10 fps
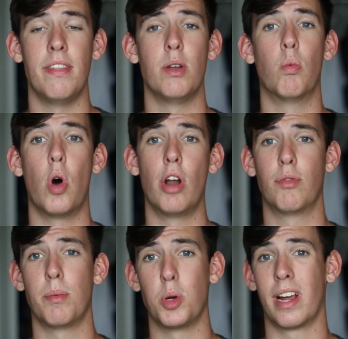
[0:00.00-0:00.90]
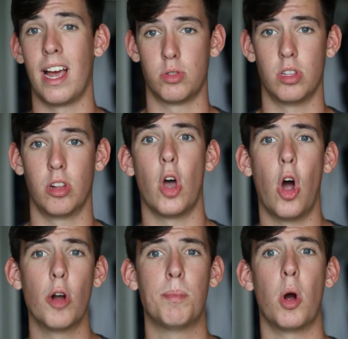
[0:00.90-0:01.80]
and then one from your counselor. The
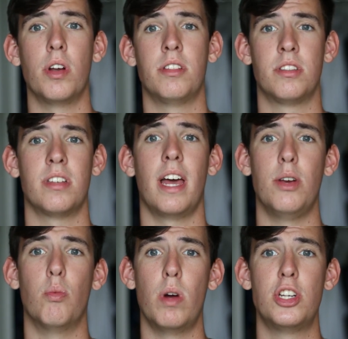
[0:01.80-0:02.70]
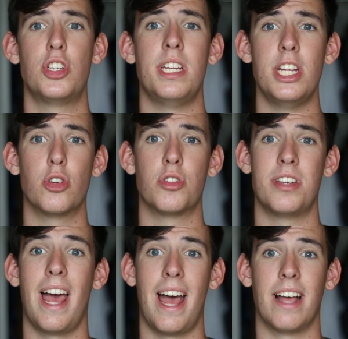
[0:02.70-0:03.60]
hard part is deciding which teachers
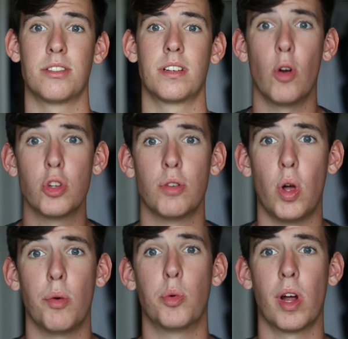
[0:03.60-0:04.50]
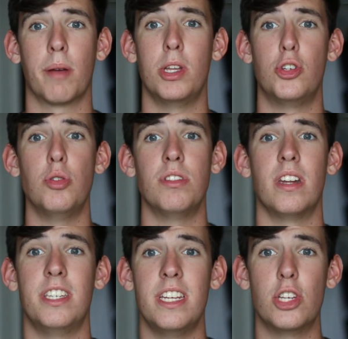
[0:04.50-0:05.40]
to ask. First of all, I would recommend choosing
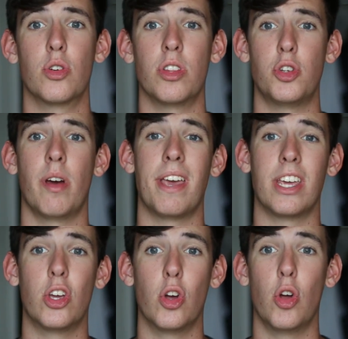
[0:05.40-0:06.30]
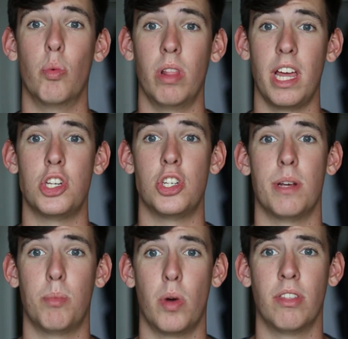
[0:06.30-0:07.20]
a teacher that you have a good
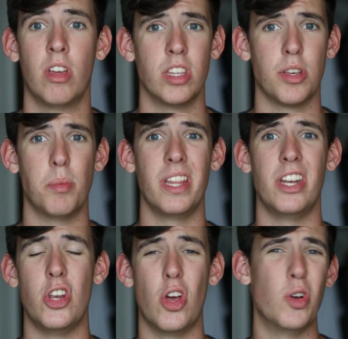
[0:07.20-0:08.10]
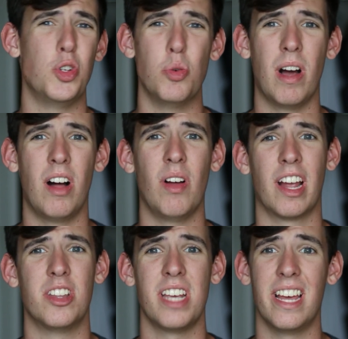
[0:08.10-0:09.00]
relationship with someone that knows you well and
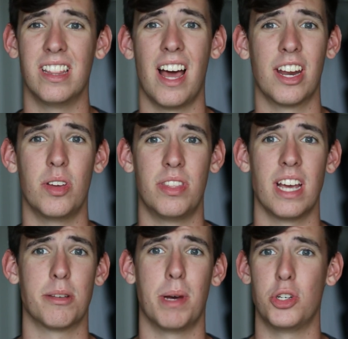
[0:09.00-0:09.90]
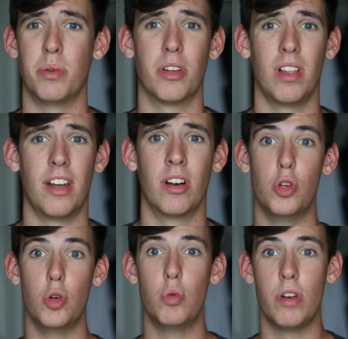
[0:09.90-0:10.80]
could say a lot of good things about you in their letter.
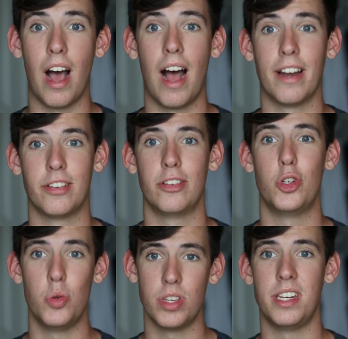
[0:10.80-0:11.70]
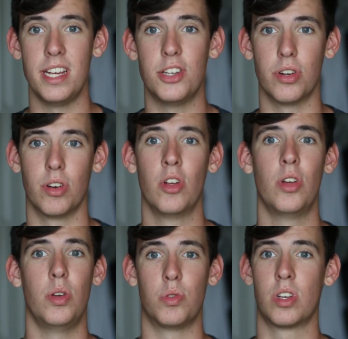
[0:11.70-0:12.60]
Do not choose a teacher
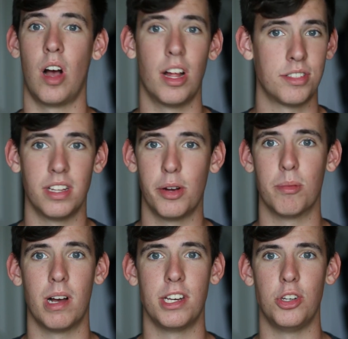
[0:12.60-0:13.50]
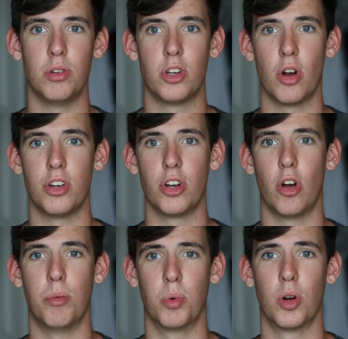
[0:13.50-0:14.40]
who's constantly reminding you to turn in your
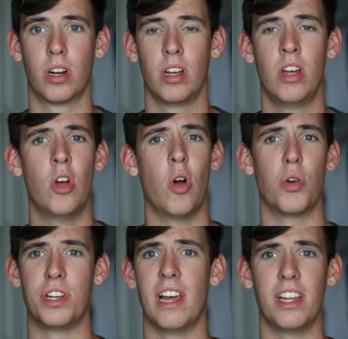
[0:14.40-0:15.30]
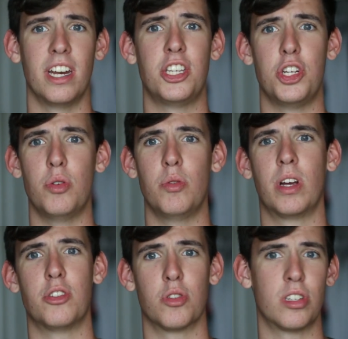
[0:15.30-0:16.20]
homework or yelling at you
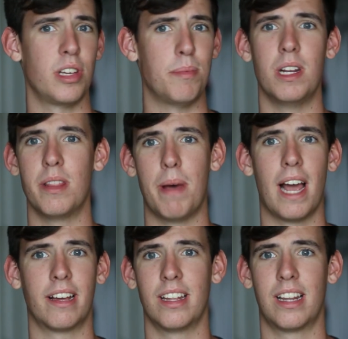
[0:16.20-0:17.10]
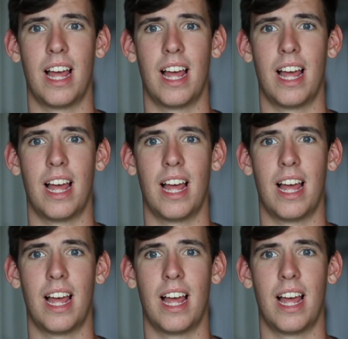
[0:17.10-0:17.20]
because you're sleeping in the back of the